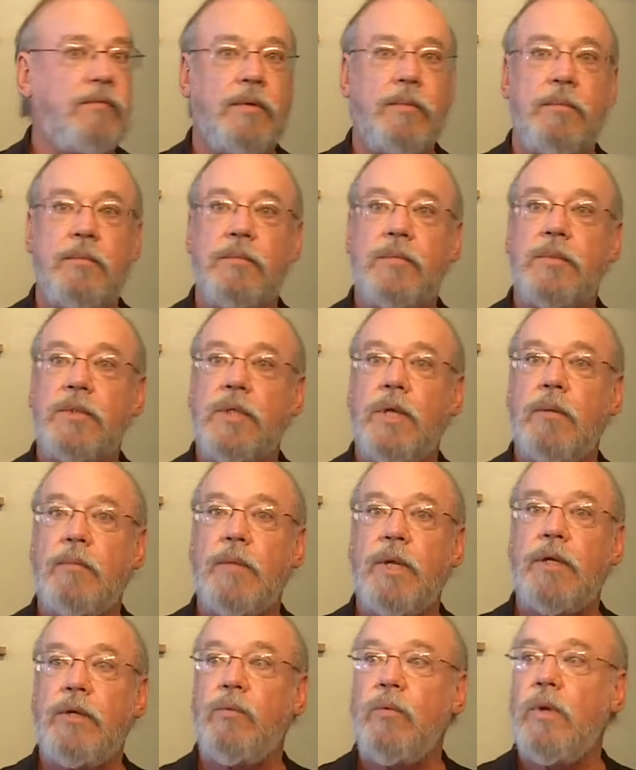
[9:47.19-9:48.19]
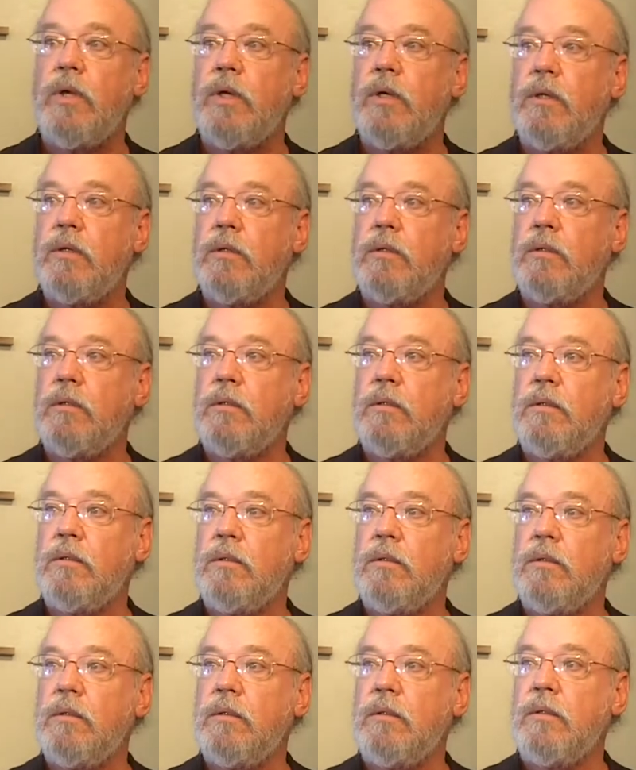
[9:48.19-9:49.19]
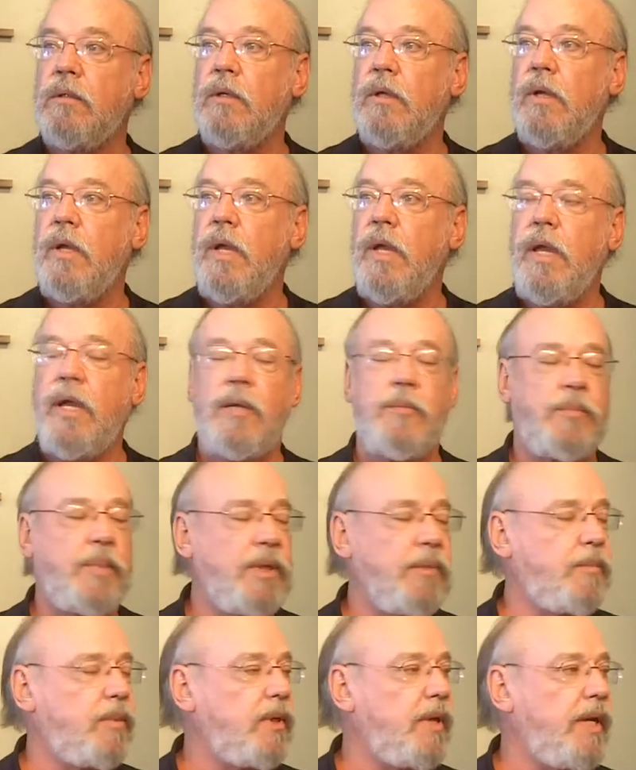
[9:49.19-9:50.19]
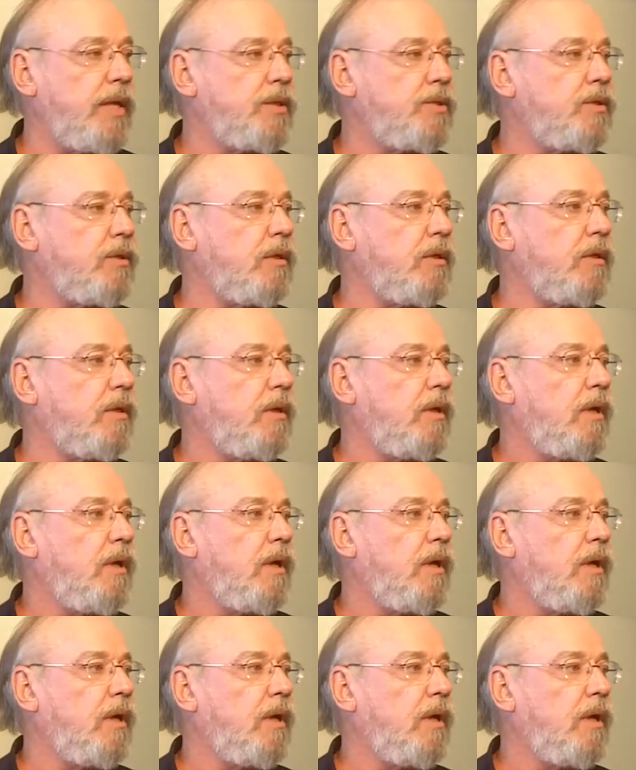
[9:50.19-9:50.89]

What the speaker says: from Psalm 91. And people asked her,